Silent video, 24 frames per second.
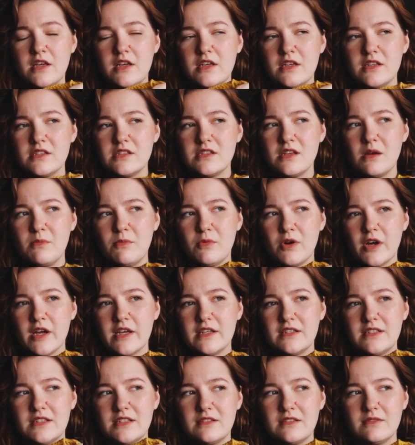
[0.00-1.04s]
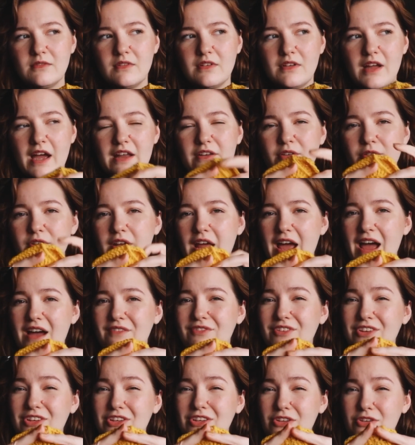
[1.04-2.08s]
Somewhat. I don't have
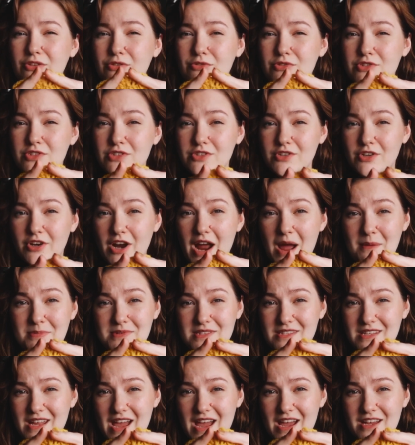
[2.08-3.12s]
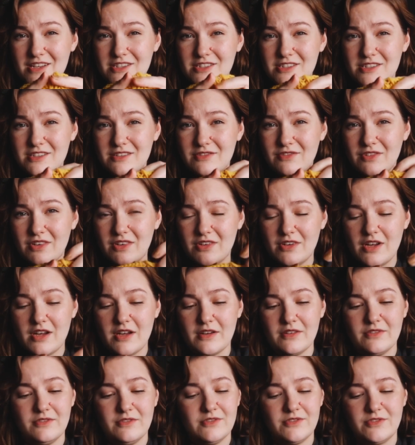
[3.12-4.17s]
a huge scrap stash,
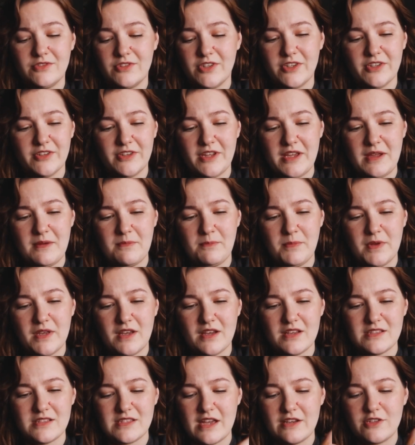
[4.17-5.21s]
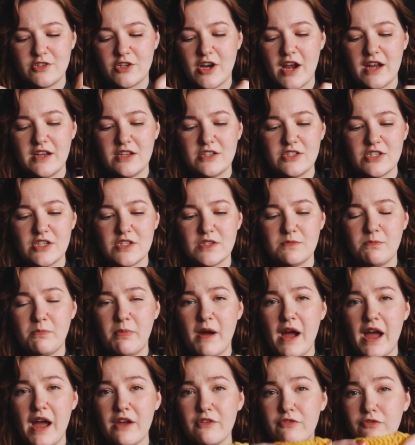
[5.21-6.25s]
really, because I try to just
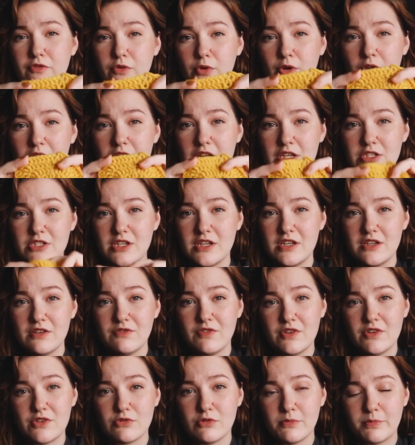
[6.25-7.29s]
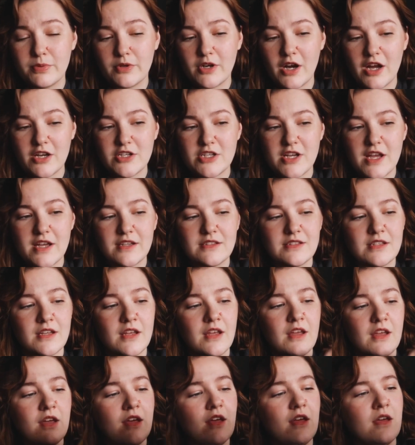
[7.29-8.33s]
buy for each individual project,
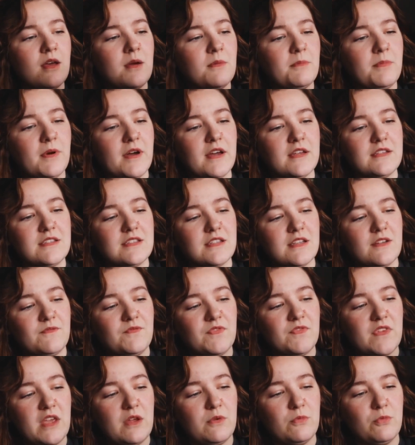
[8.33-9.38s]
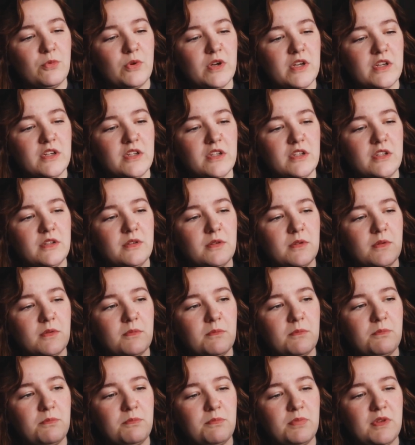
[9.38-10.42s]
but it will
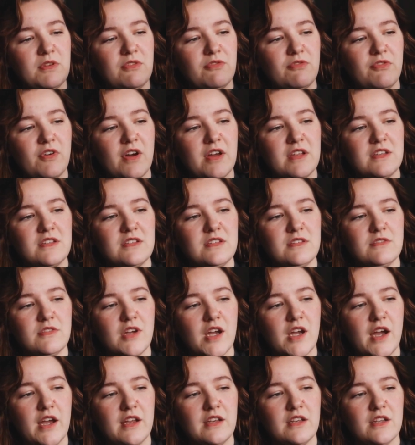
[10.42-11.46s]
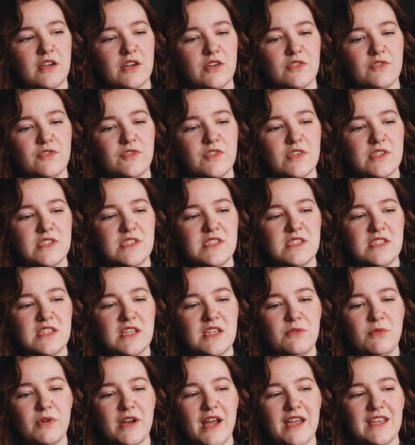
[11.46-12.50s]
be fun to kind of see
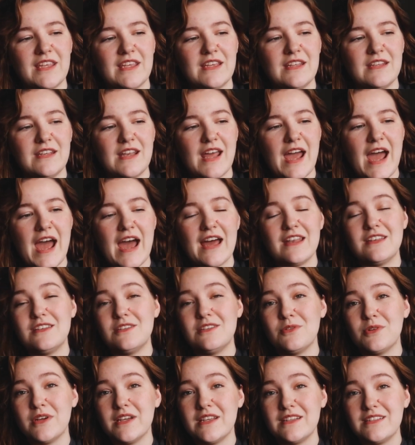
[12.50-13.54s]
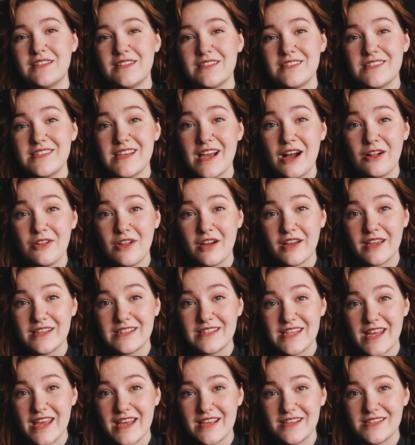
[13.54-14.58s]
what I can add to it, see how long it
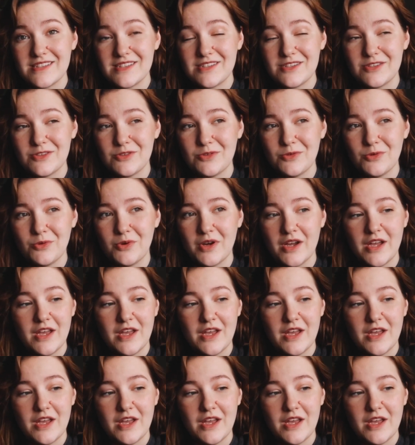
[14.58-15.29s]
takes to